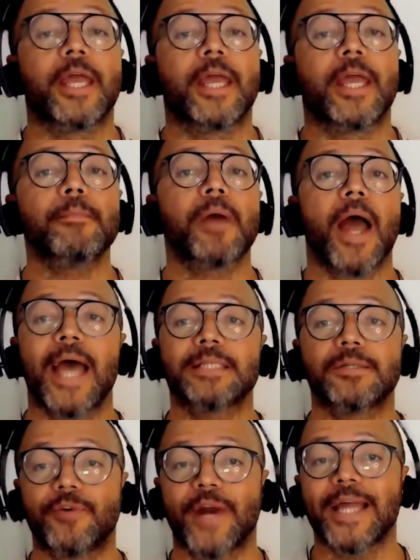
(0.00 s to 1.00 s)
The game
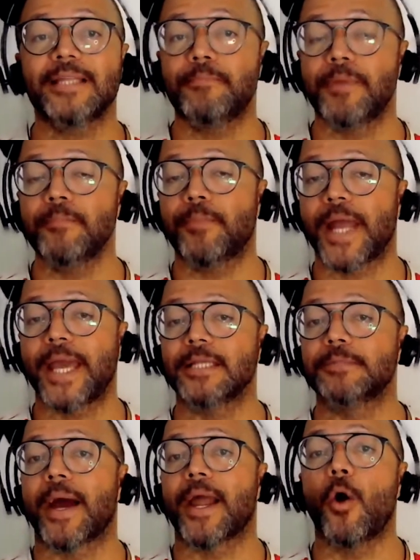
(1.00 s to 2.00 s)
has already been
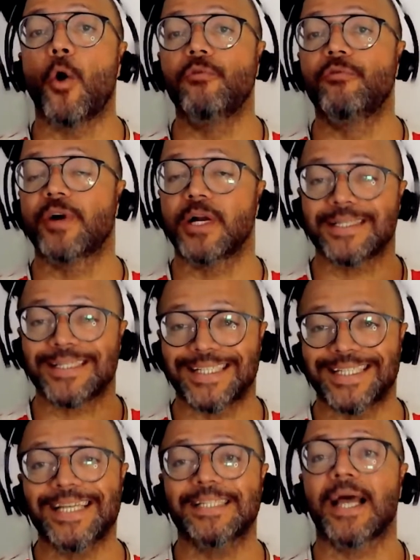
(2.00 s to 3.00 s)
played by over
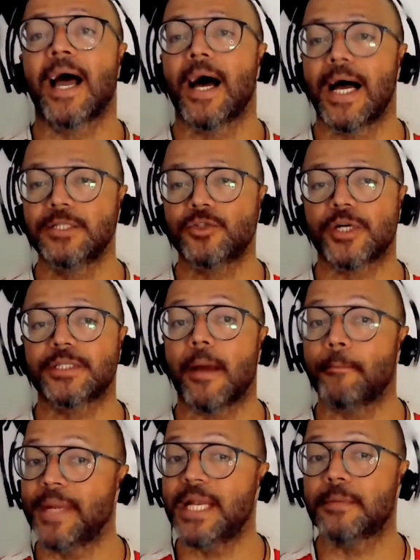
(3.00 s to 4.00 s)

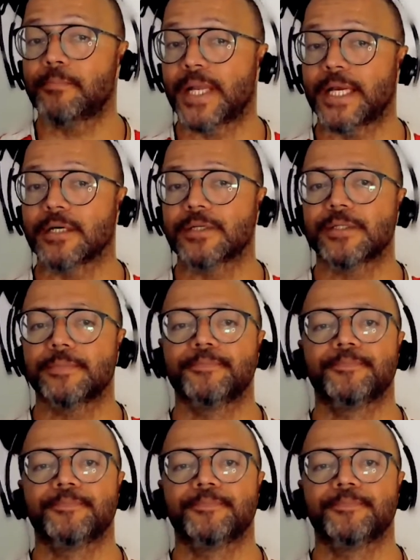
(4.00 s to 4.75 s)
600 million players.